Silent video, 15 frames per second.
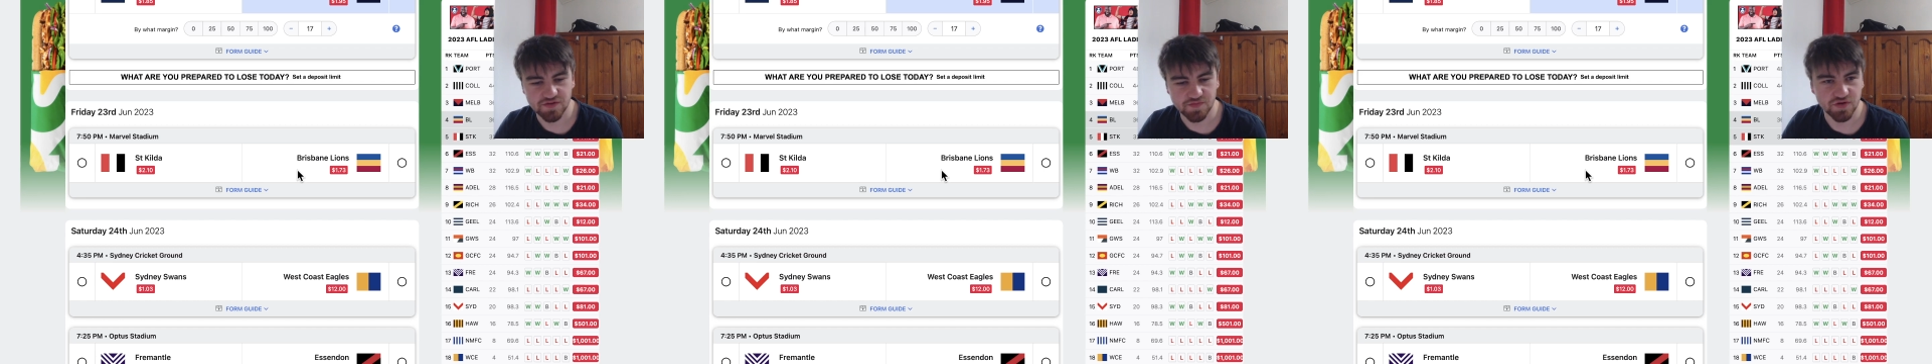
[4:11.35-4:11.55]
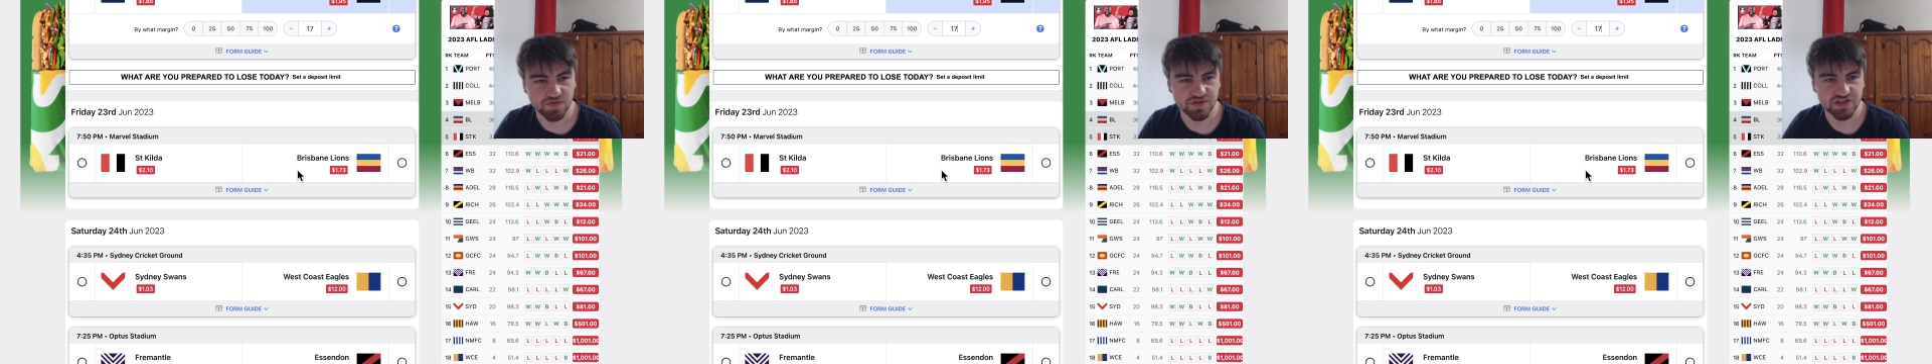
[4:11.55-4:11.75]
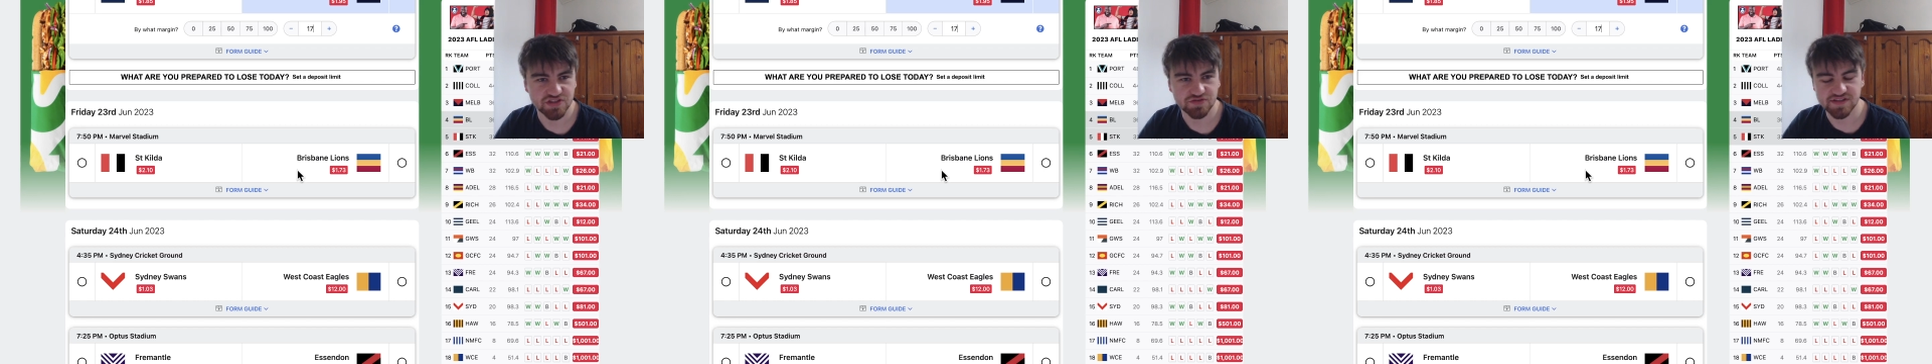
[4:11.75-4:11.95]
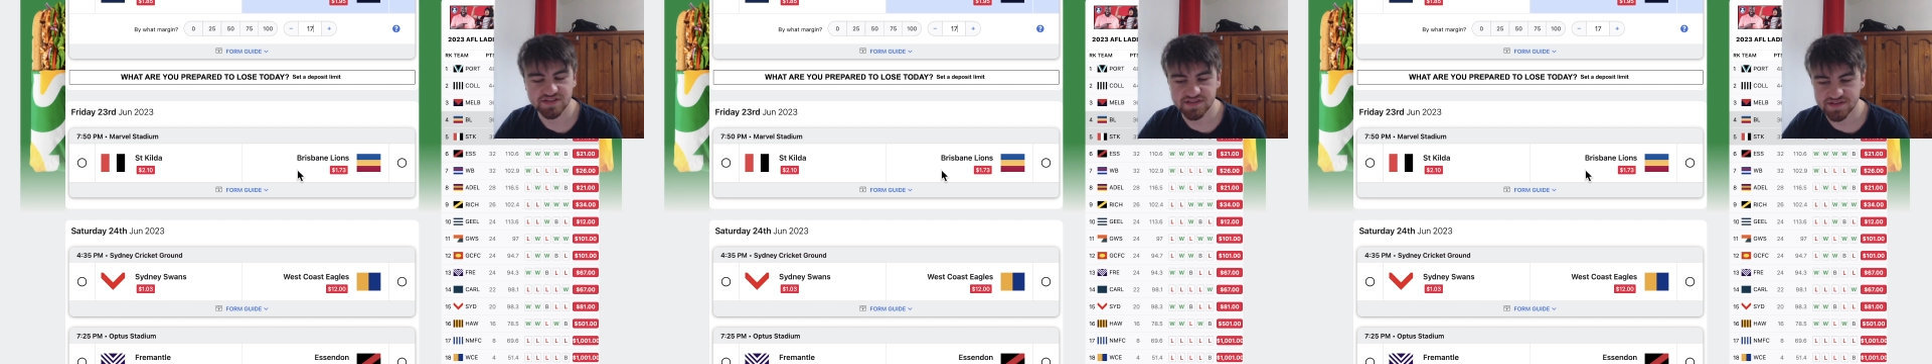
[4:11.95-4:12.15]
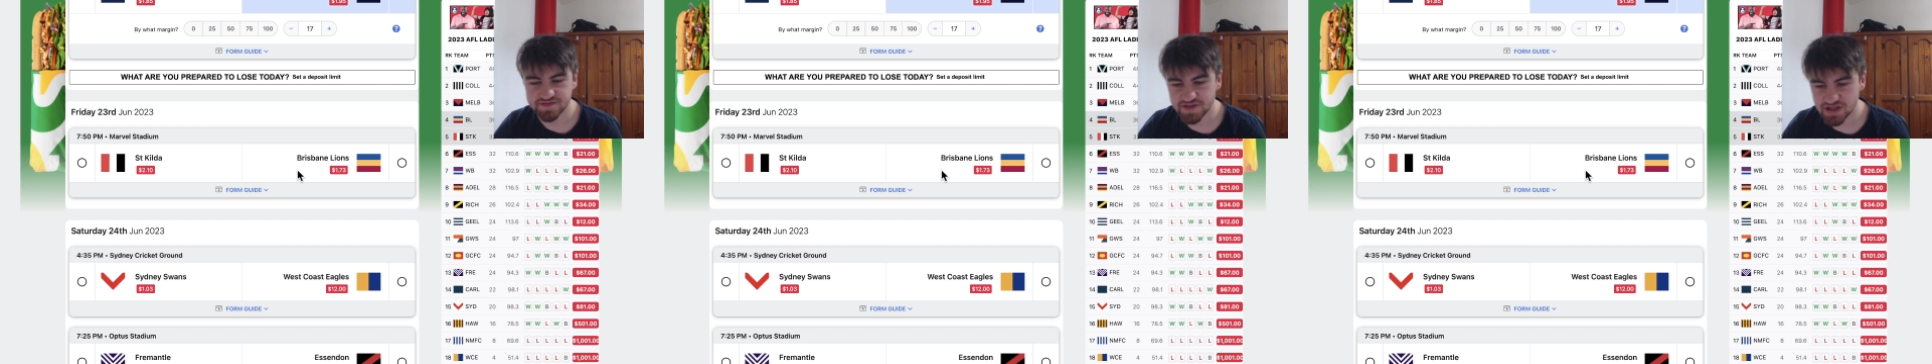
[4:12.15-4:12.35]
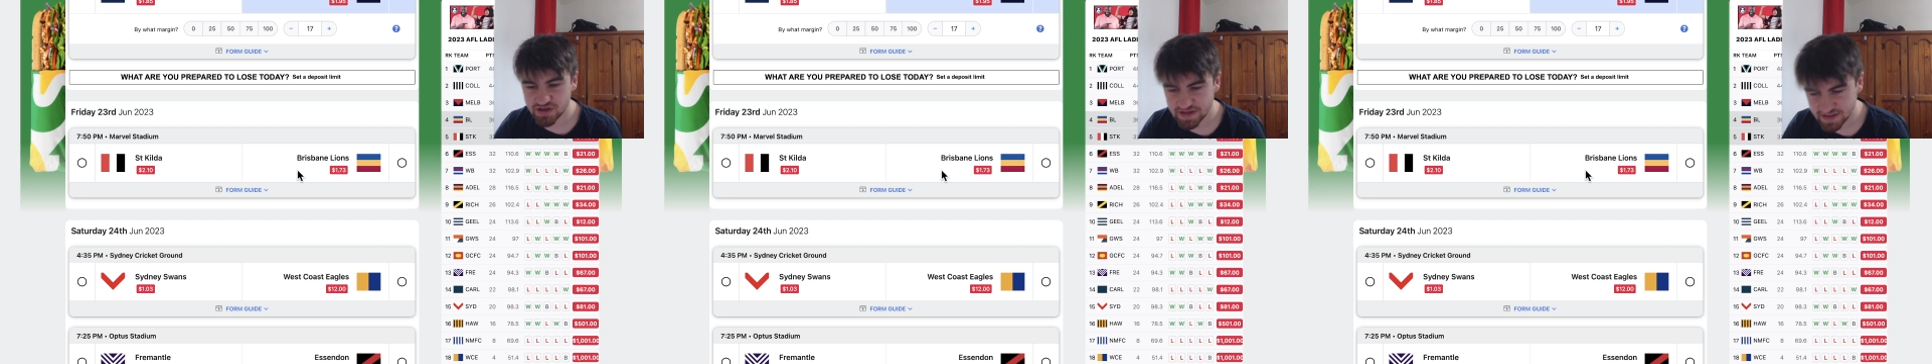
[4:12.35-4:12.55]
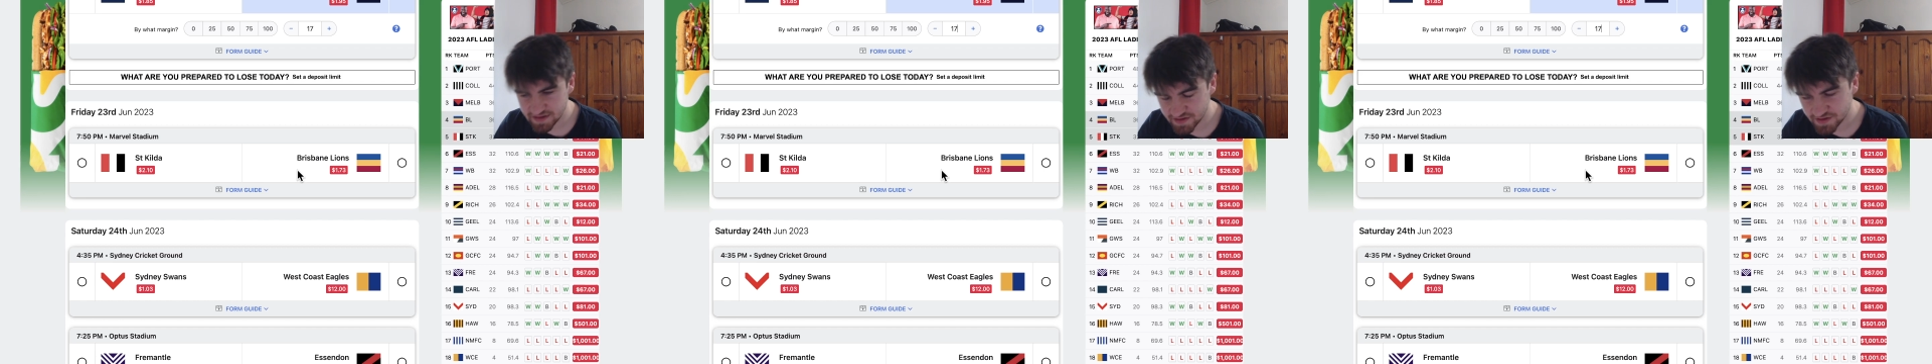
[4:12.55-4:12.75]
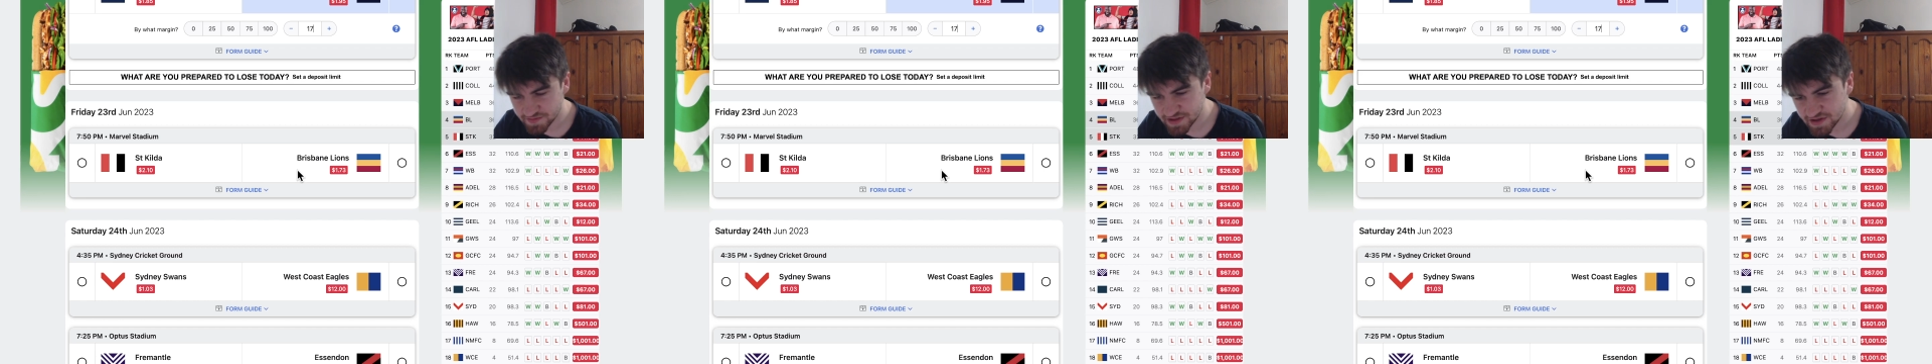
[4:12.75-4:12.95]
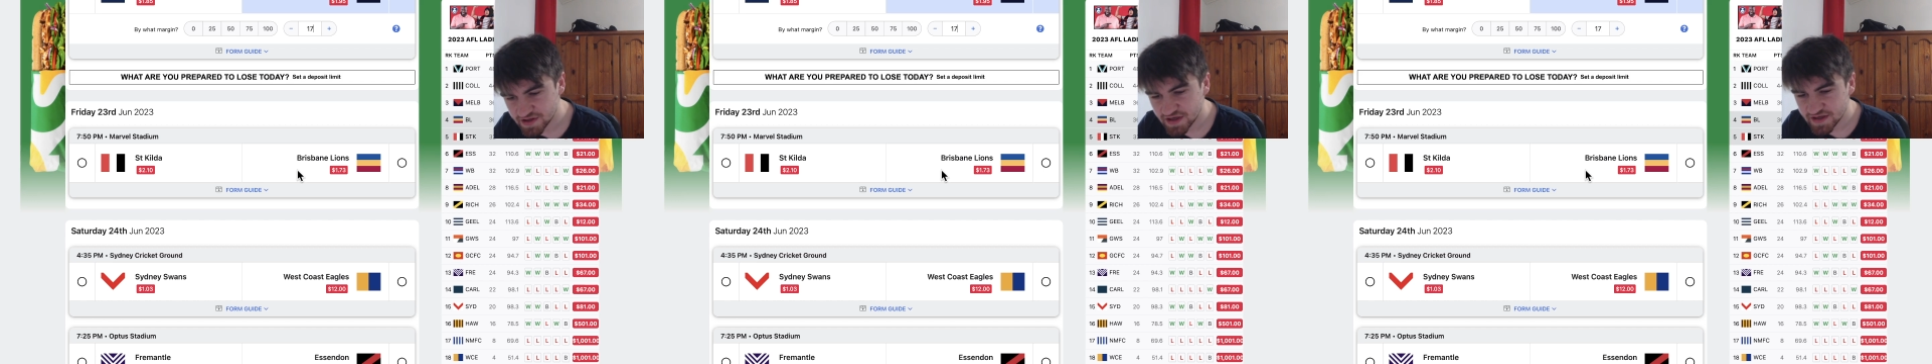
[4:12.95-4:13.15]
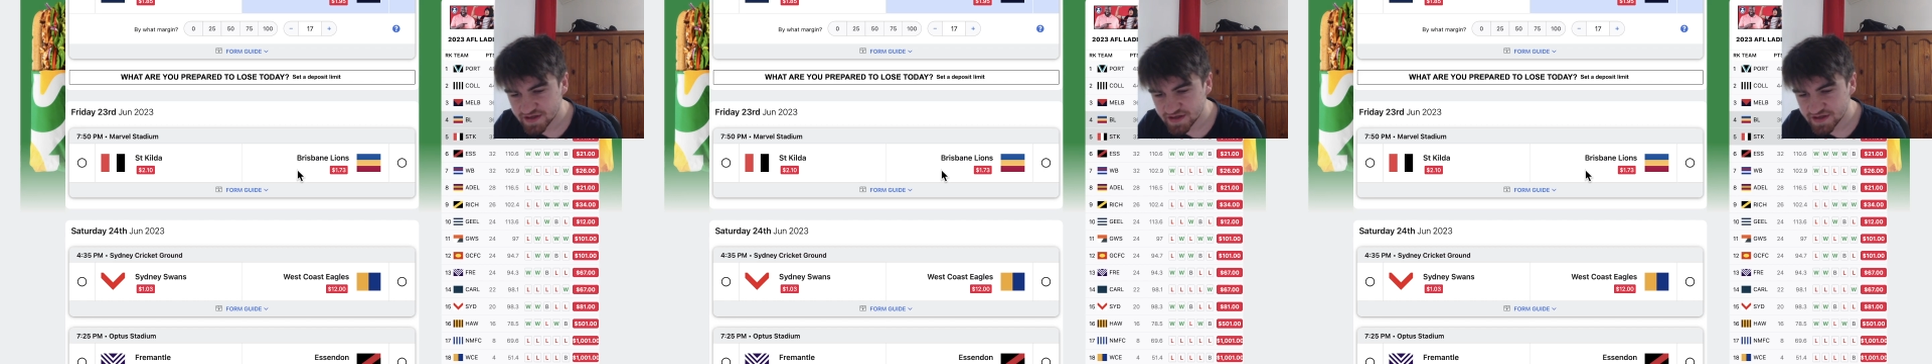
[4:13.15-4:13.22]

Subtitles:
to probably stretch this video out a little bit.